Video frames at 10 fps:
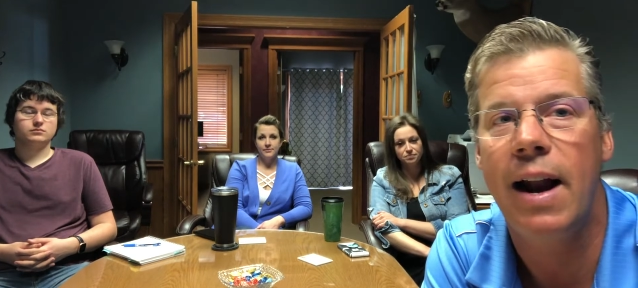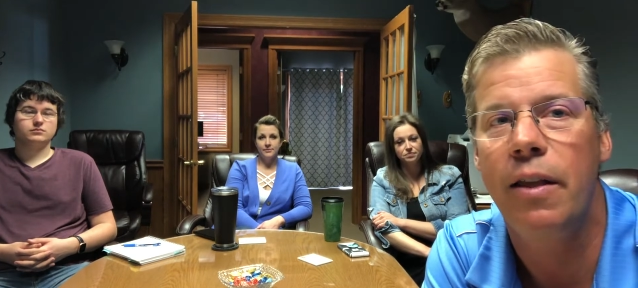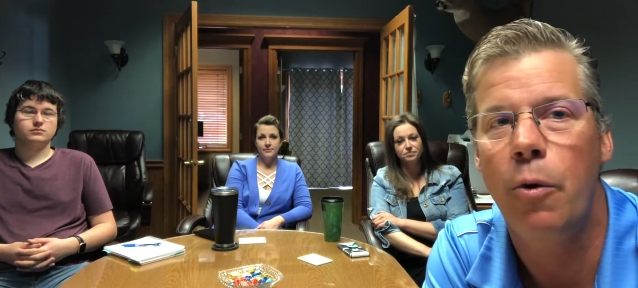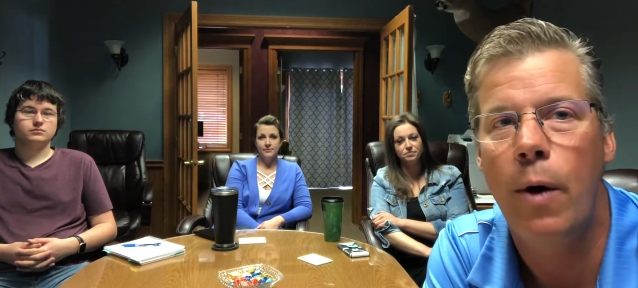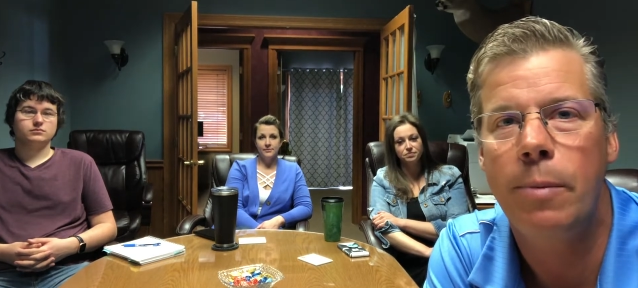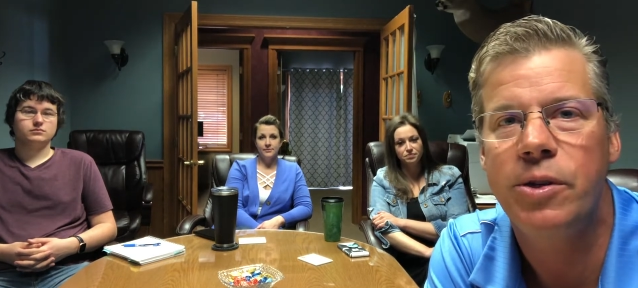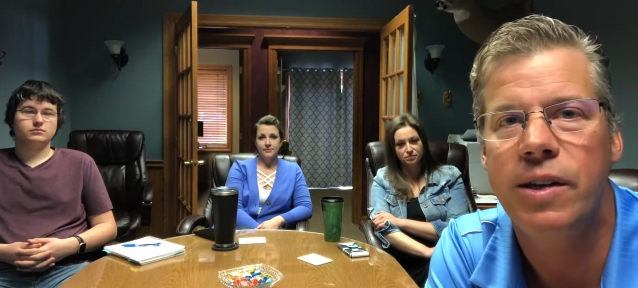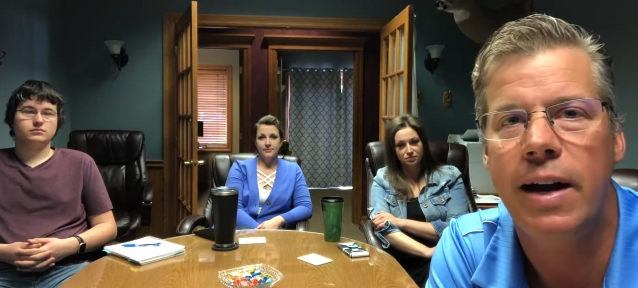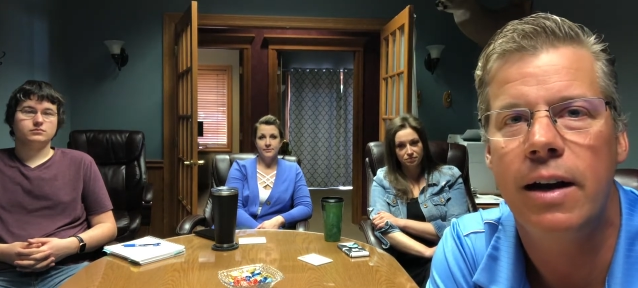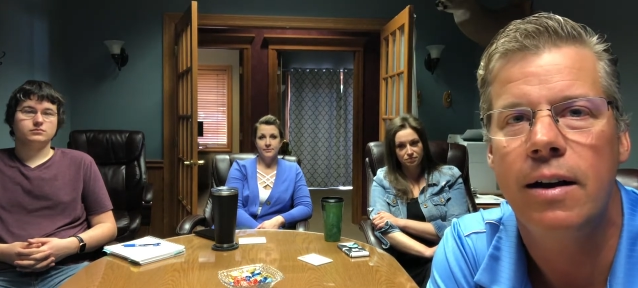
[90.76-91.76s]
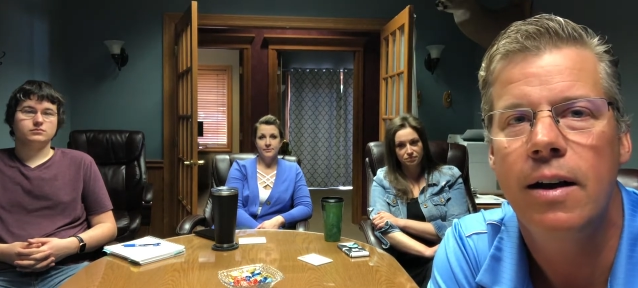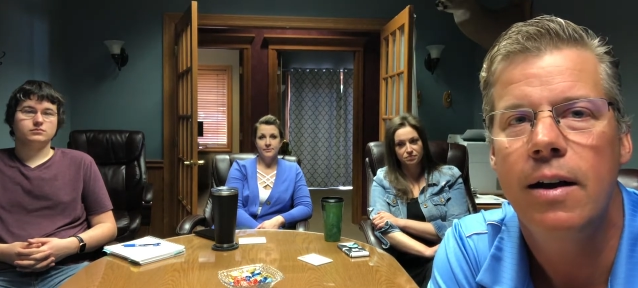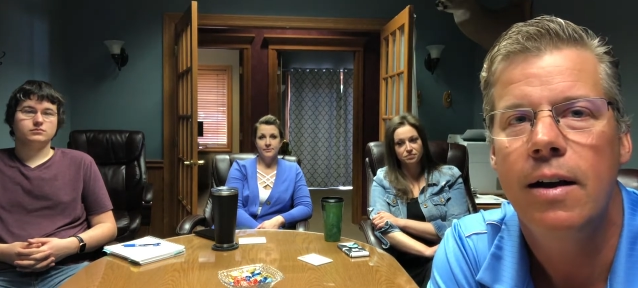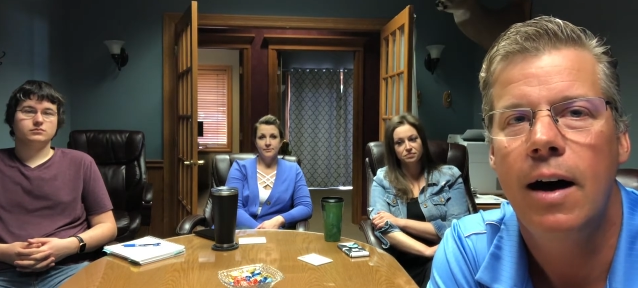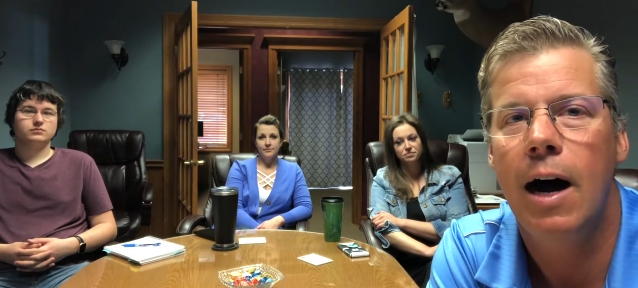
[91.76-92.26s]
Speaker 1: that on the website.
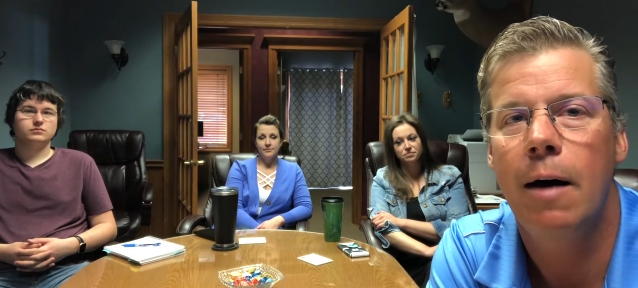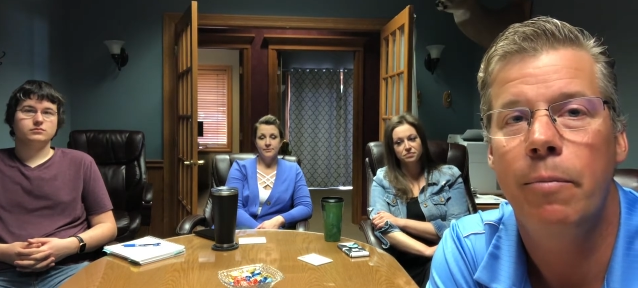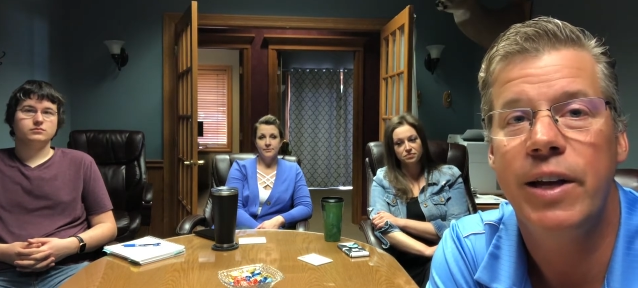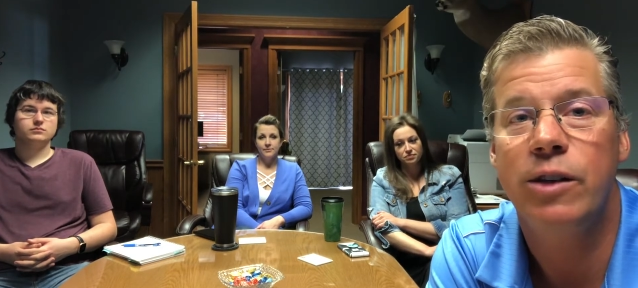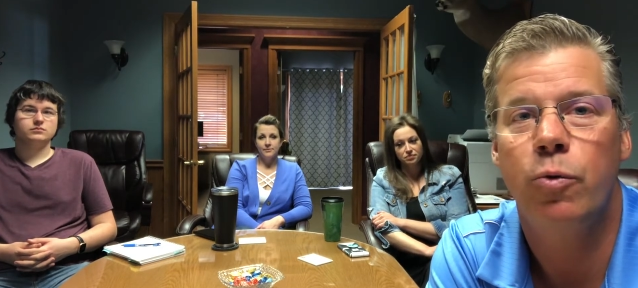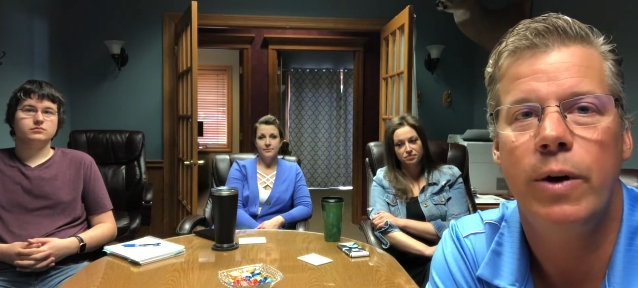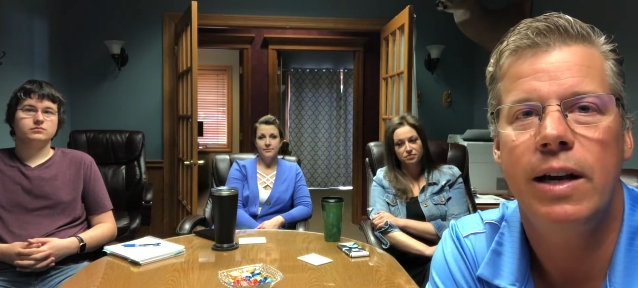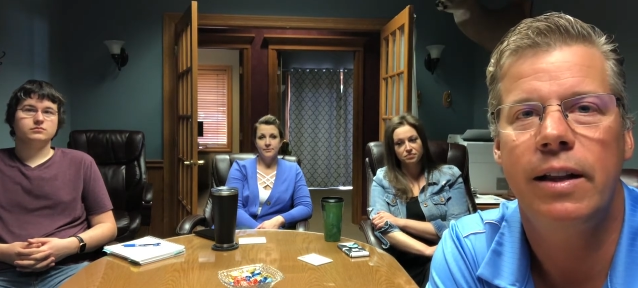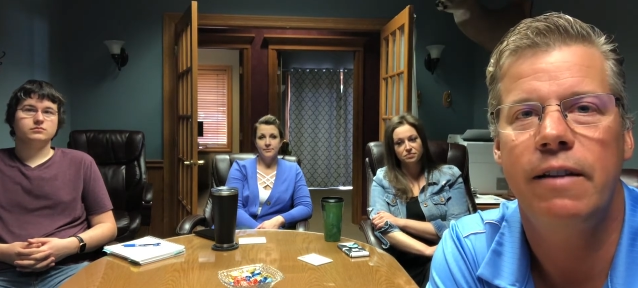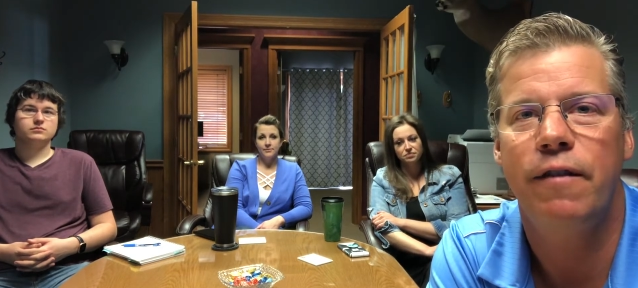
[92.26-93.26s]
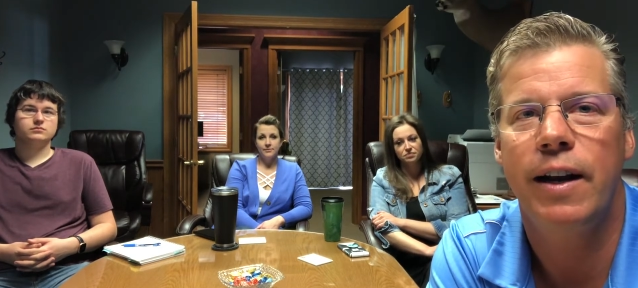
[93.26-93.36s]
Um, these weekly